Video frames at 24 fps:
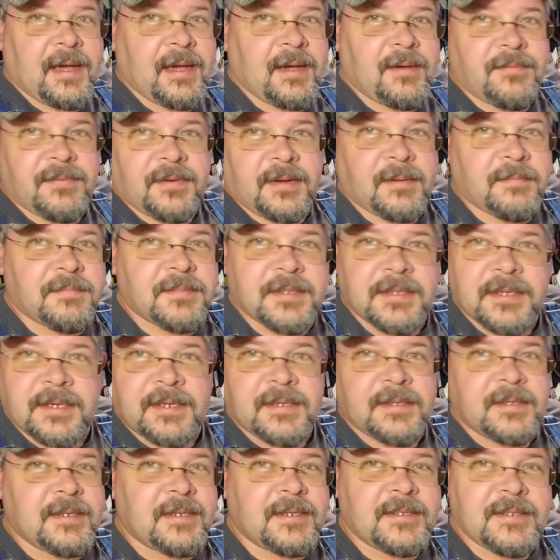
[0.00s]
and I'm
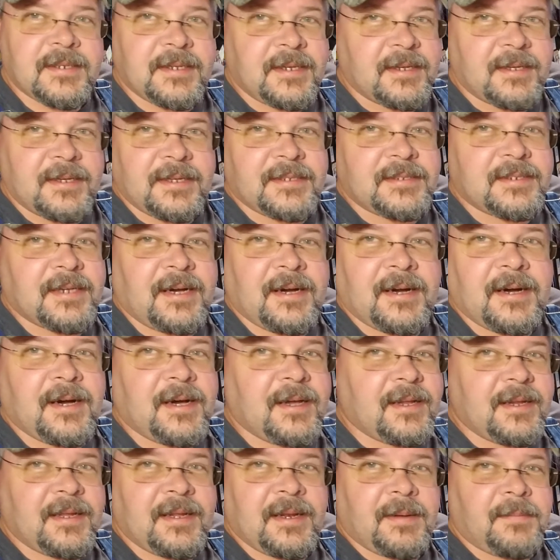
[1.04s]
cutting it, and it's hot,
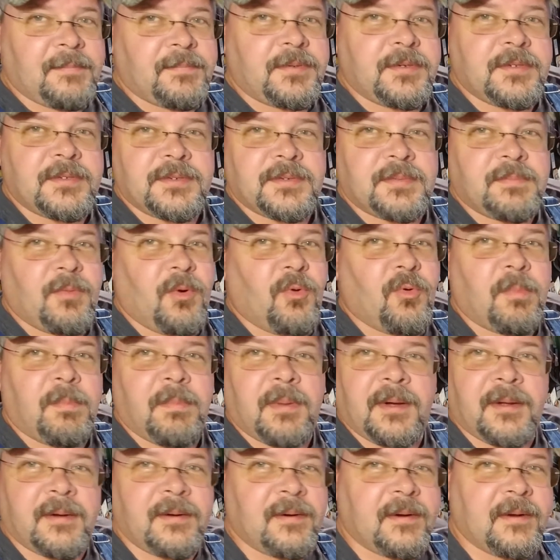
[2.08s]
and I'm putting some more
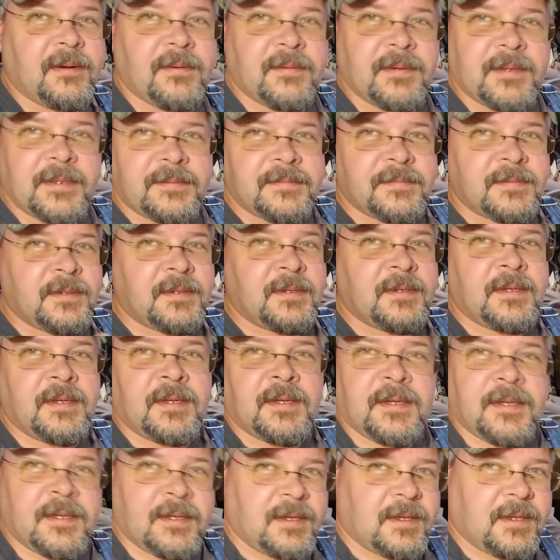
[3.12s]
butter on it.
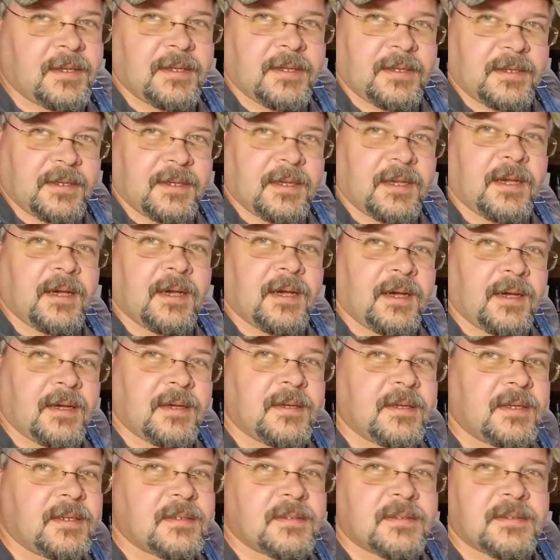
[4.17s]
Yeah,
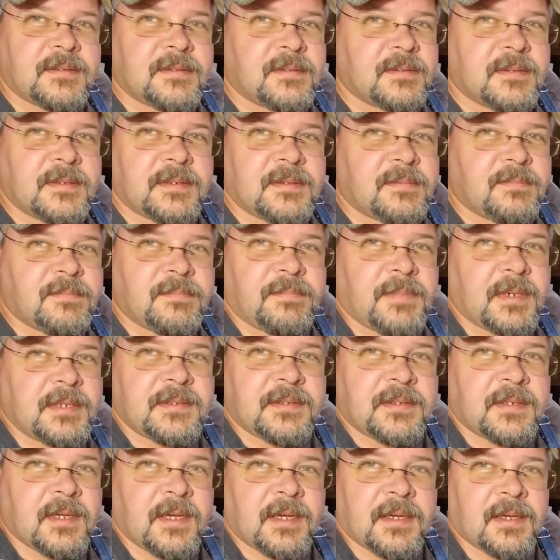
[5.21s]
it's beats the
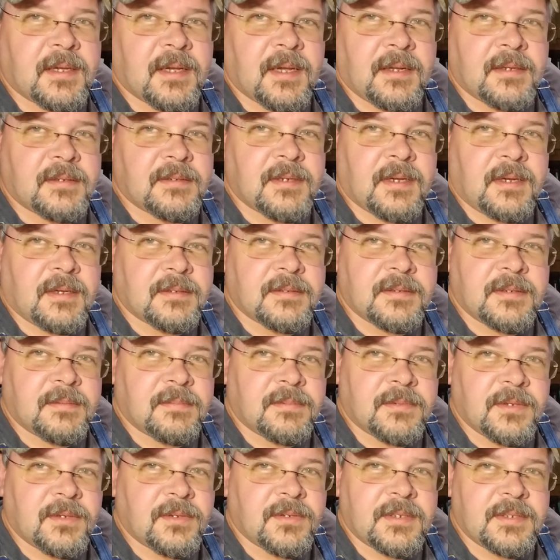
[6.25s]
heck out of chocolate chip
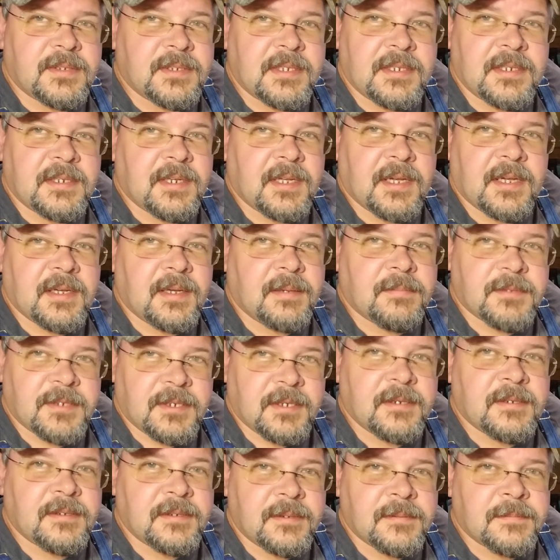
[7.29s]
cookies any day, I'm
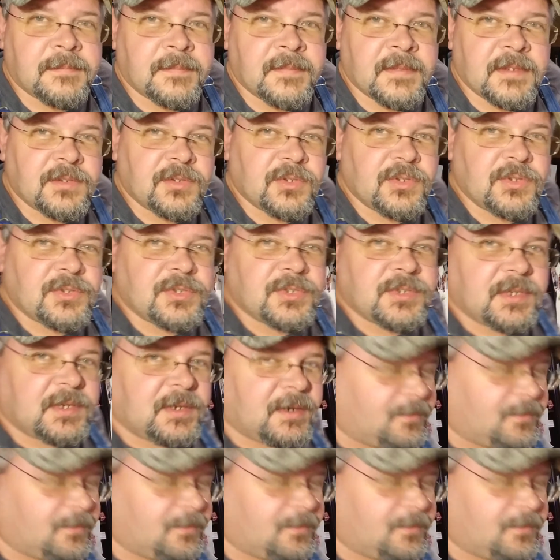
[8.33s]
telling you. It's Good stuff.